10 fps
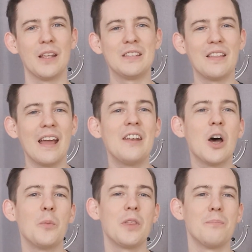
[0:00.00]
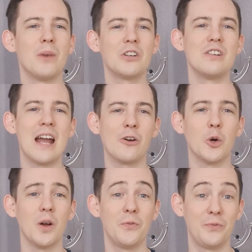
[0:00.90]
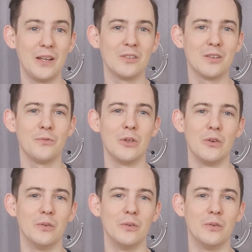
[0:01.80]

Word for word: is that they end up with a much narrower field of view